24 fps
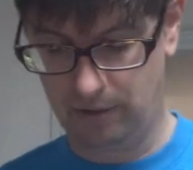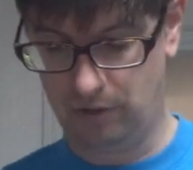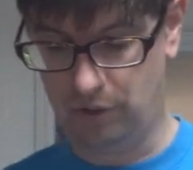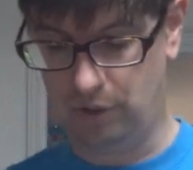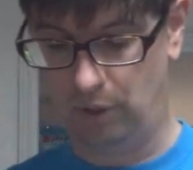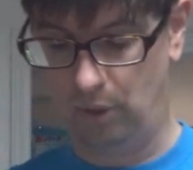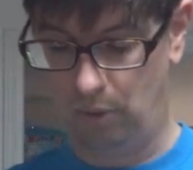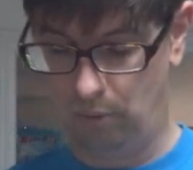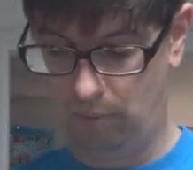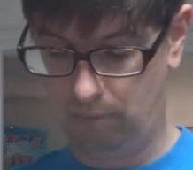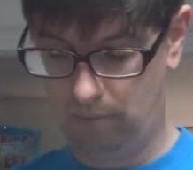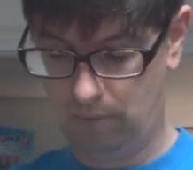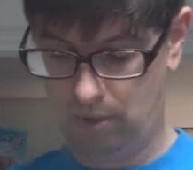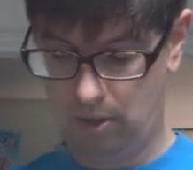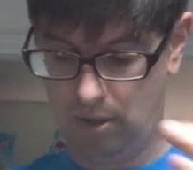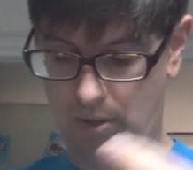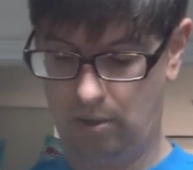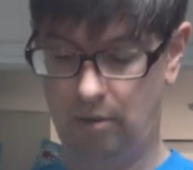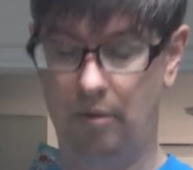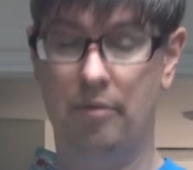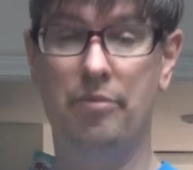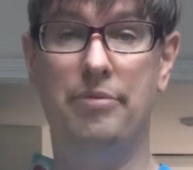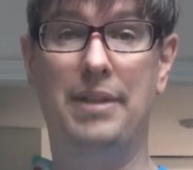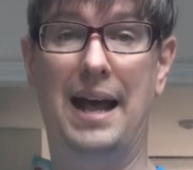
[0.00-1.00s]
So
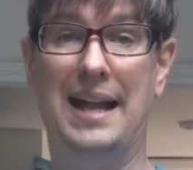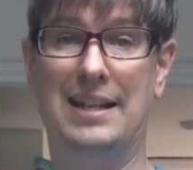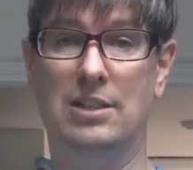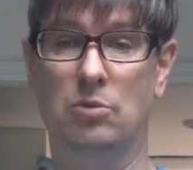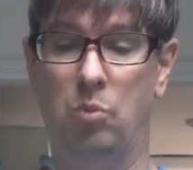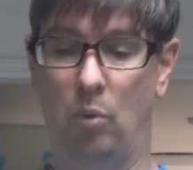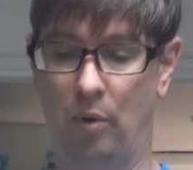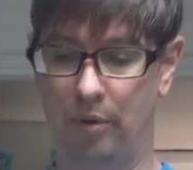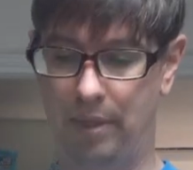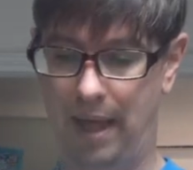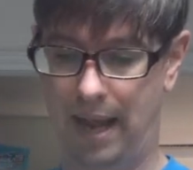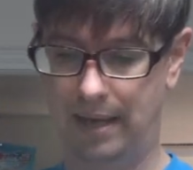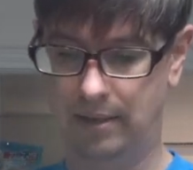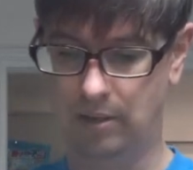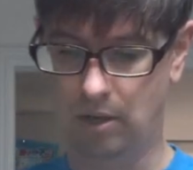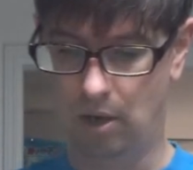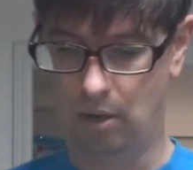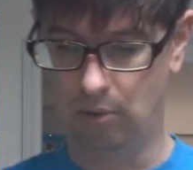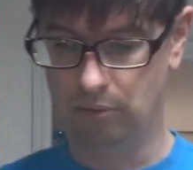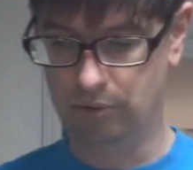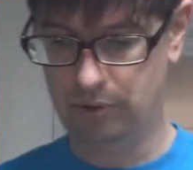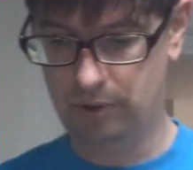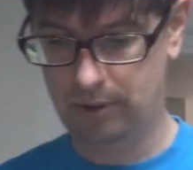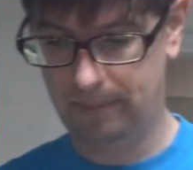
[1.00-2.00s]
that's where that
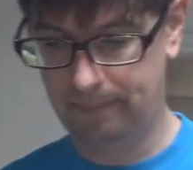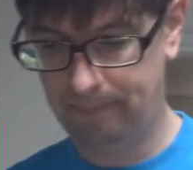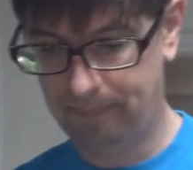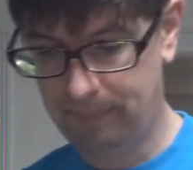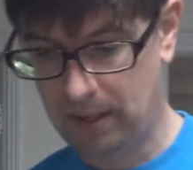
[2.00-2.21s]
goes.